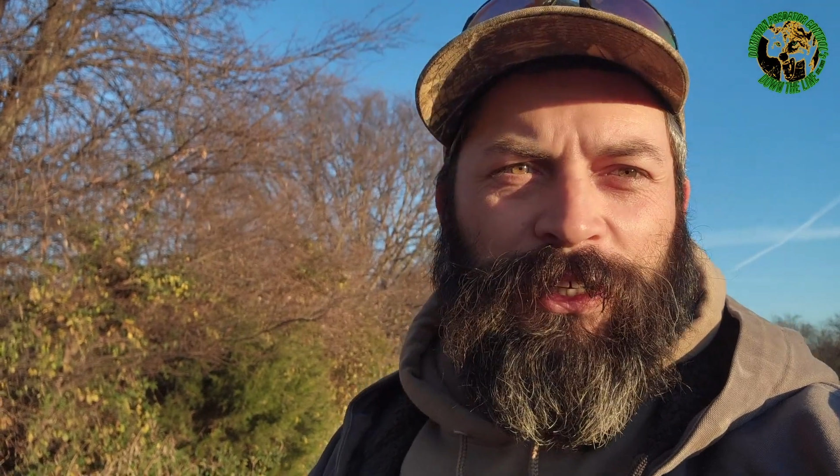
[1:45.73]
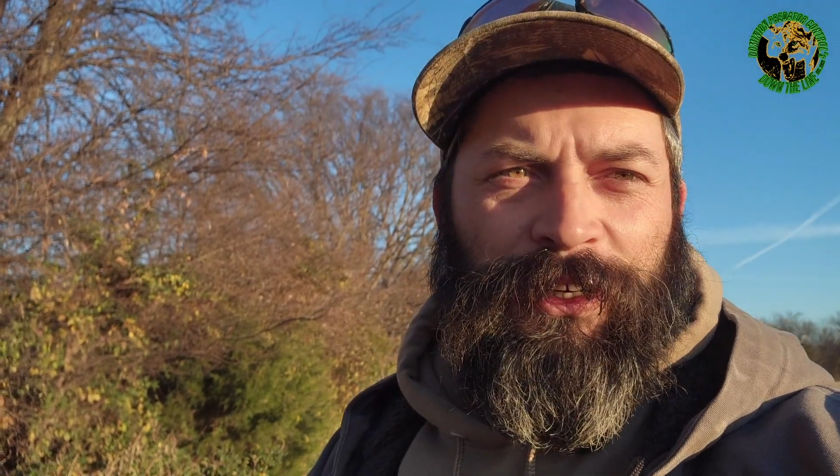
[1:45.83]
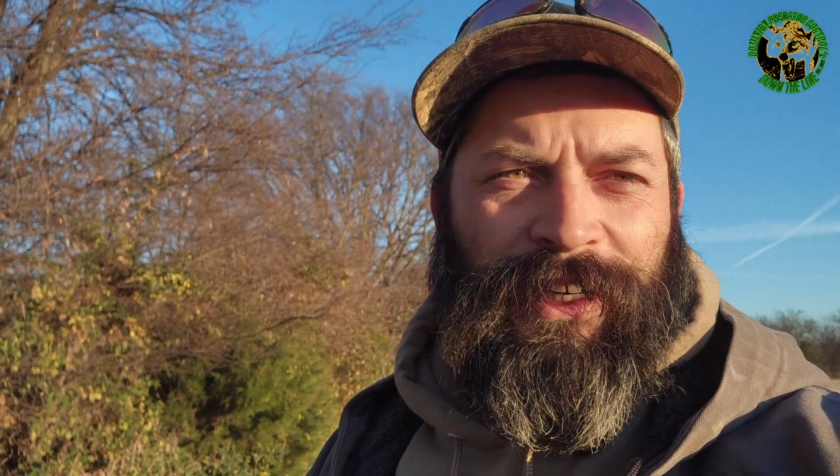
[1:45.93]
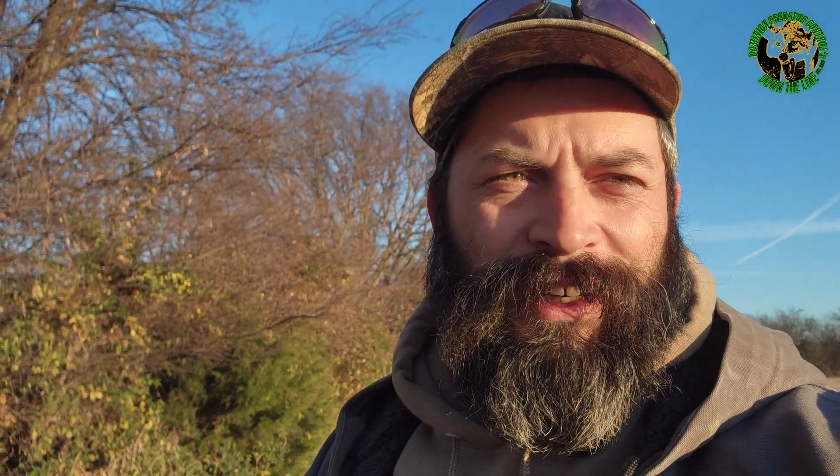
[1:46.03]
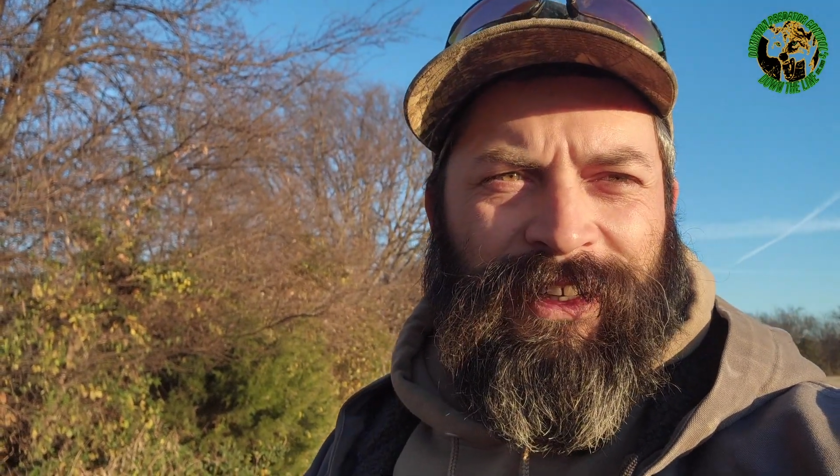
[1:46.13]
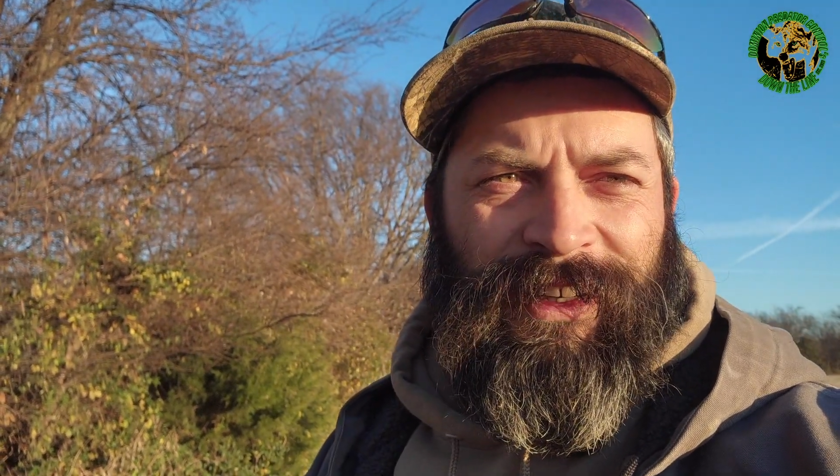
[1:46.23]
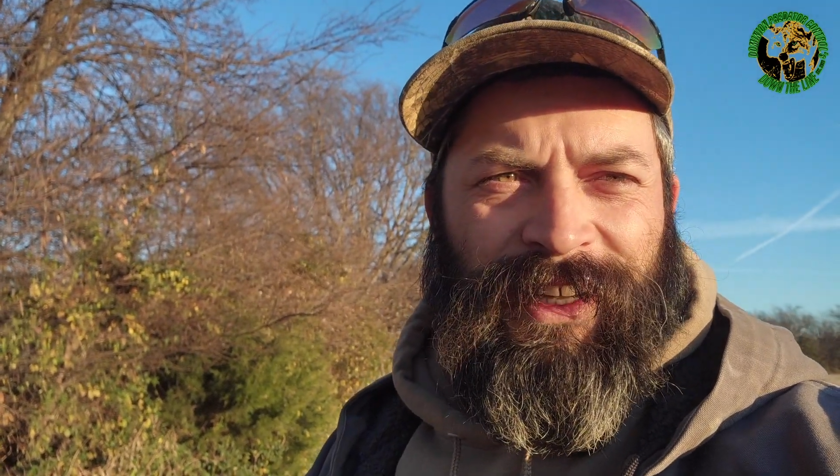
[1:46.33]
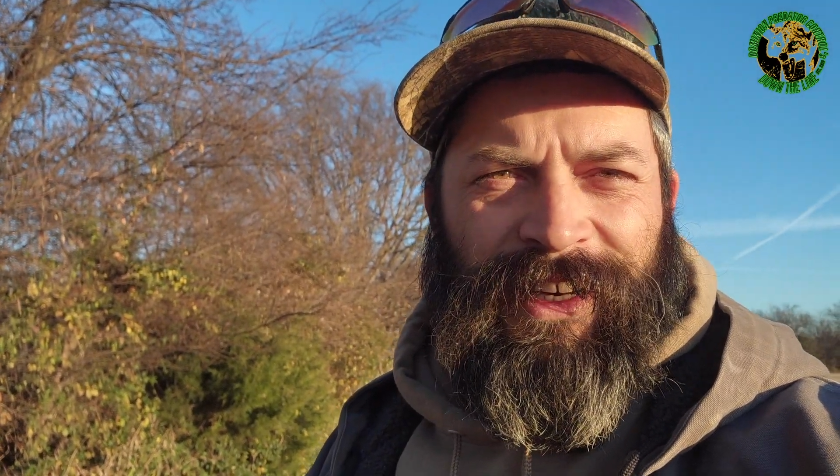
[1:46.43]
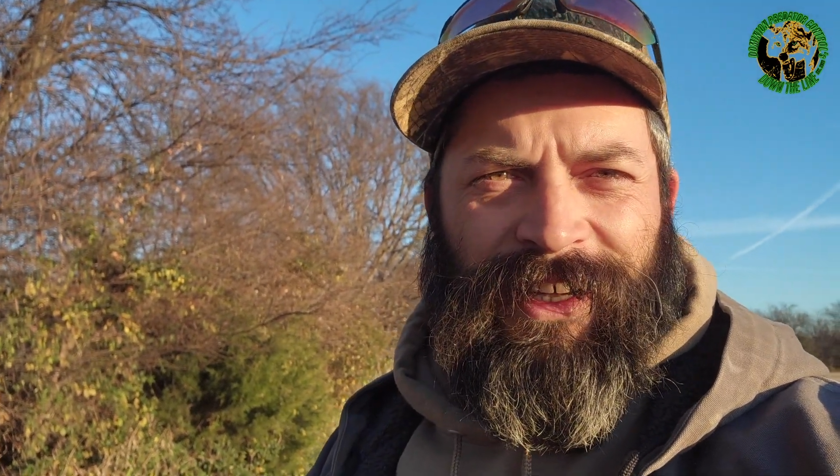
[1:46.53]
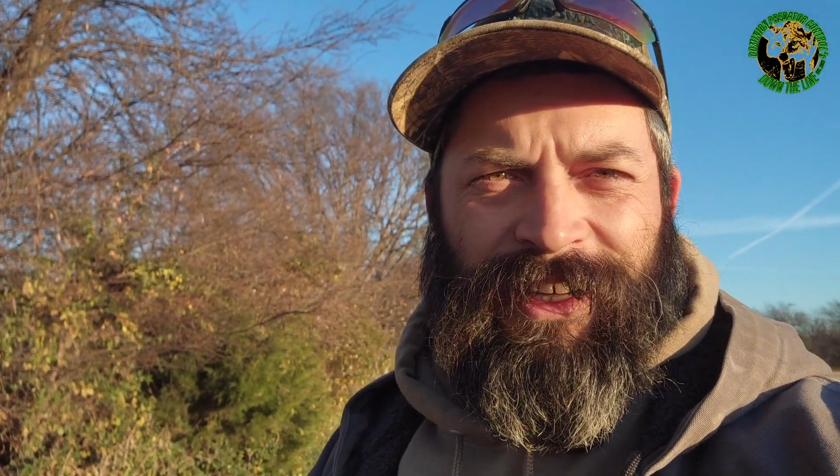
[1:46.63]
doing,
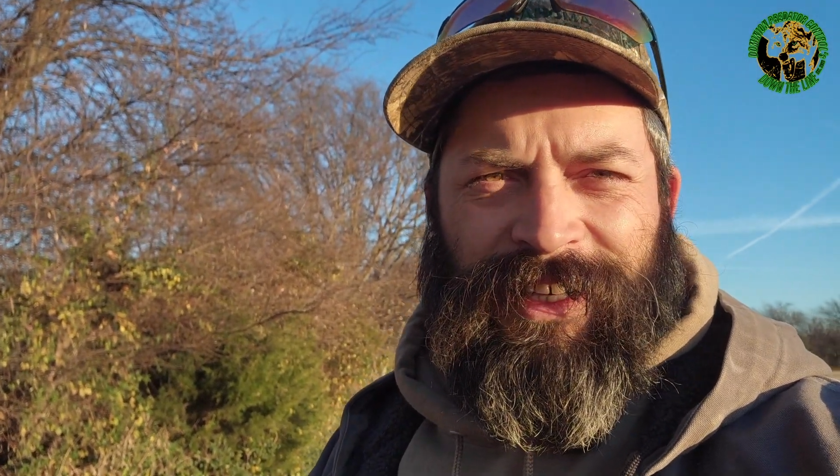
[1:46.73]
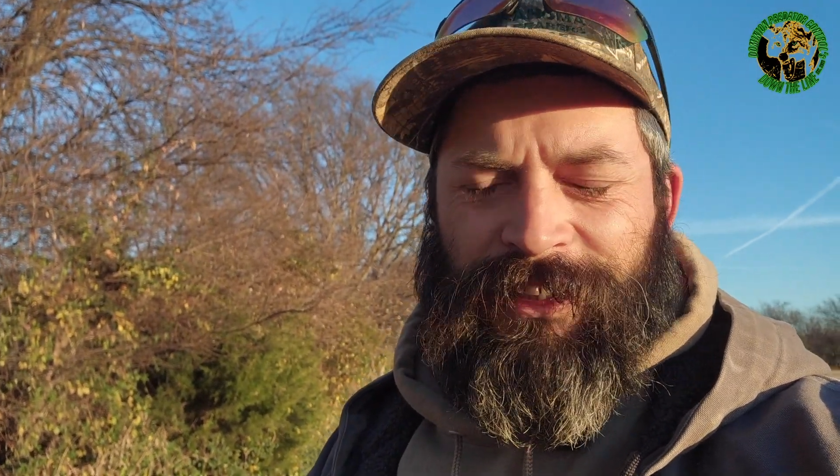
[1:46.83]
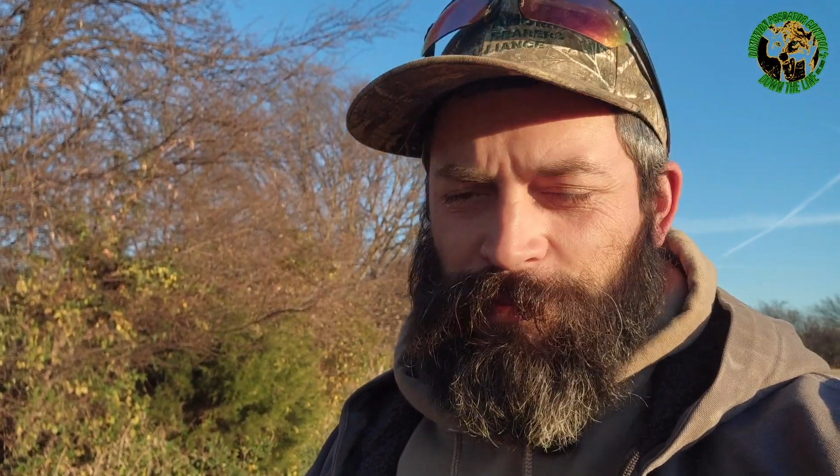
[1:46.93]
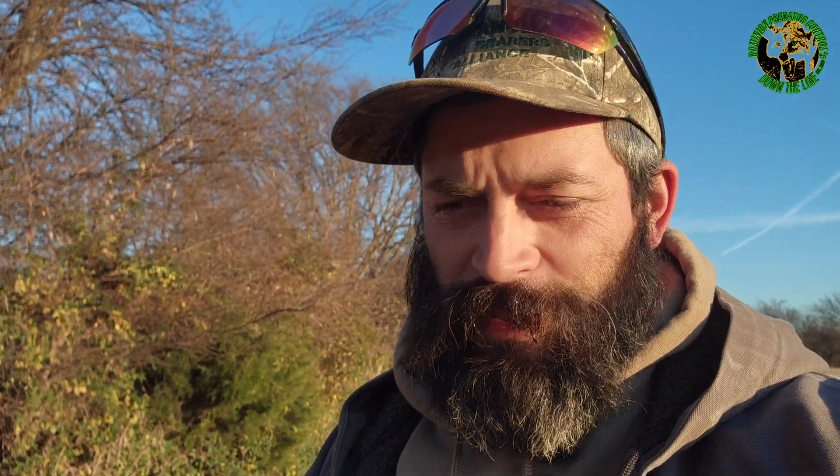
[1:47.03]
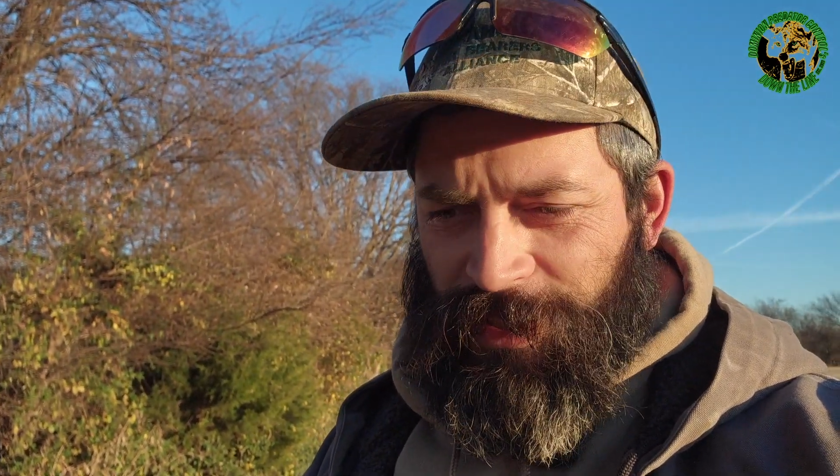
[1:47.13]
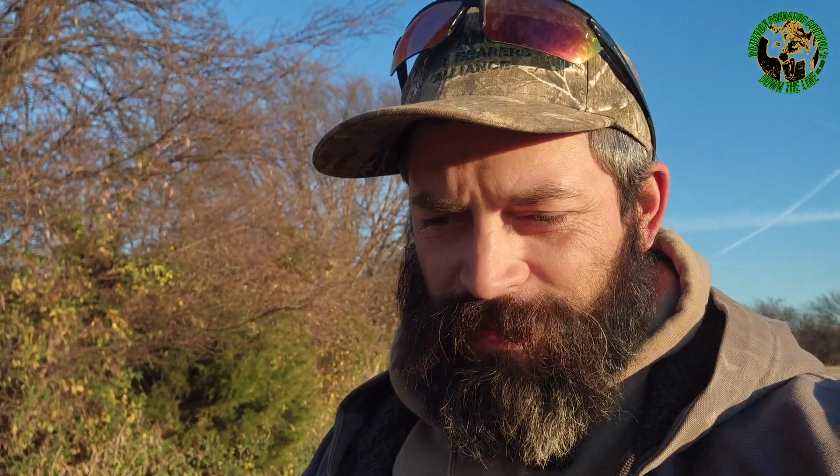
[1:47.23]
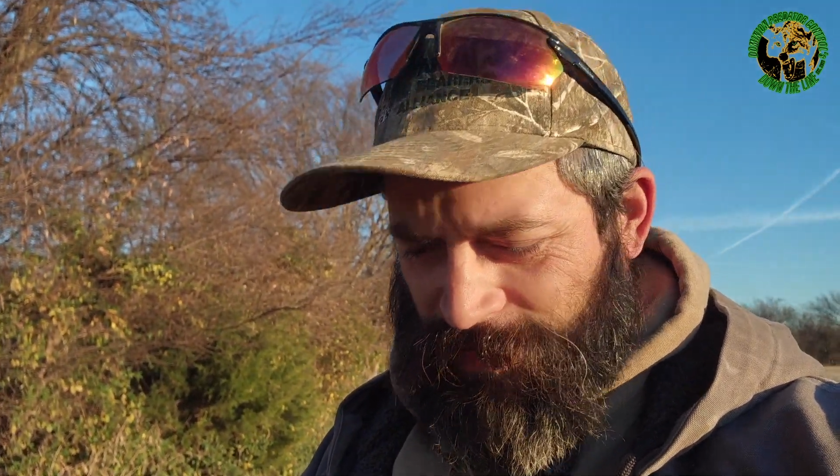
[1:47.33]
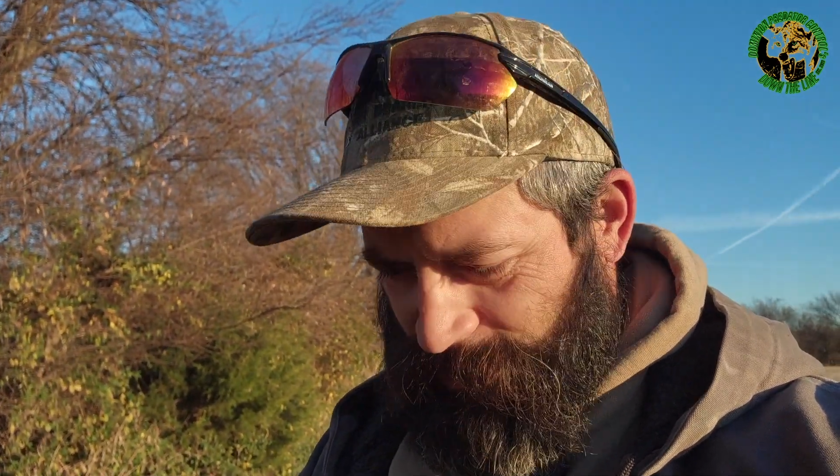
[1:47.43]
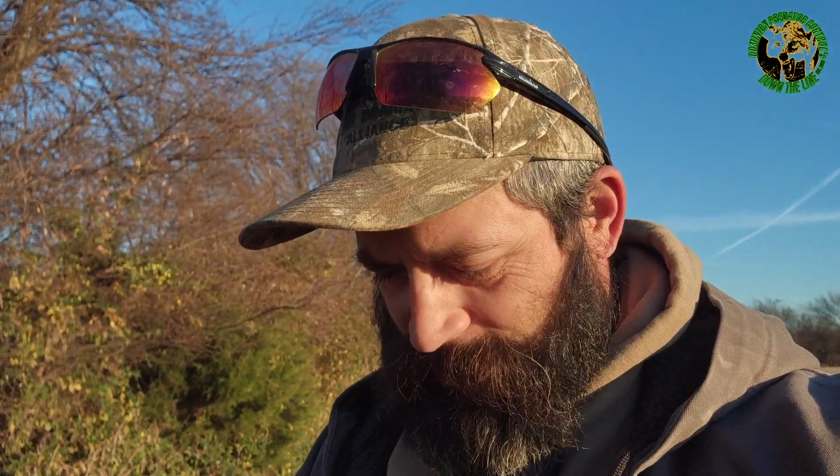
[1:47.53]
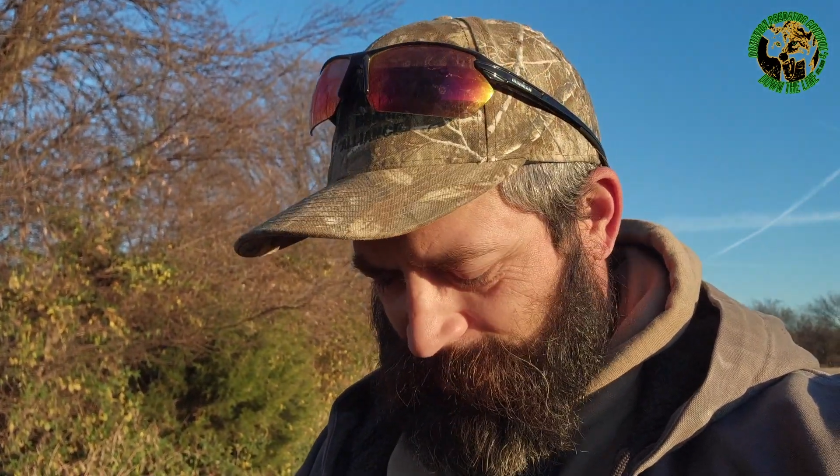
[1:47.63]
and it is what it is.